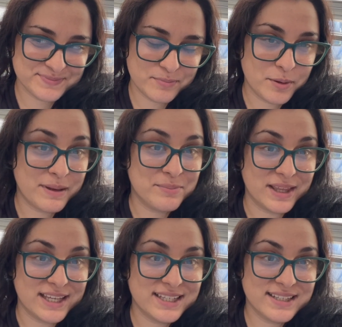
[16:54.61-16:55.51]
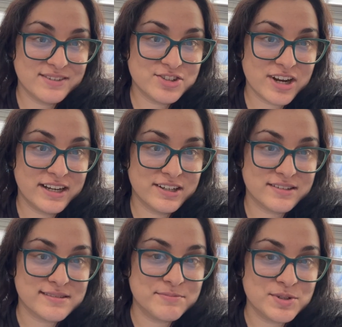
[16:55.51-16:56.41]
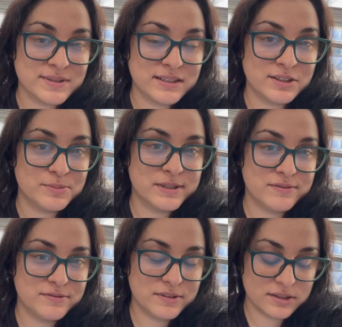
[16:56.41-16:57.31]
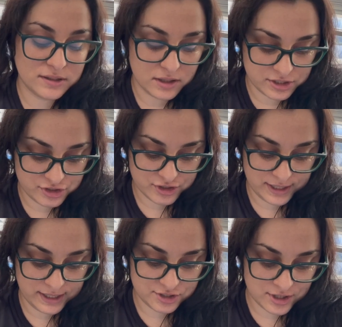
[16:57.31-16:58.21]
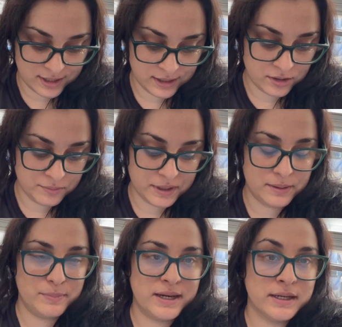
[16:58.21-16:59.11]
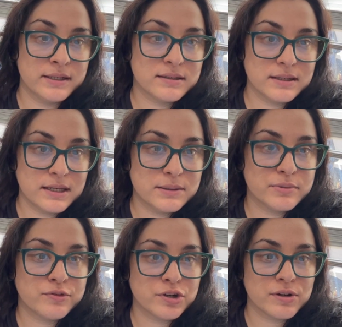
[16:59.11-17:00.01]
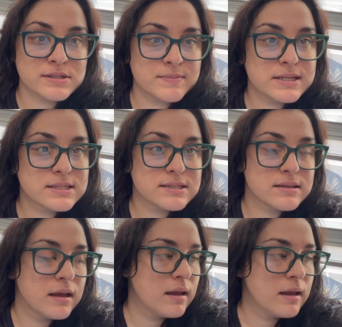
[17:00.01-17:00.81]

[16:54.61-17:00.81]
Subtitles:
put my blanket in the dryer because I'm doing a little bit of laundry, trying to get all my bedding clean before Christmas.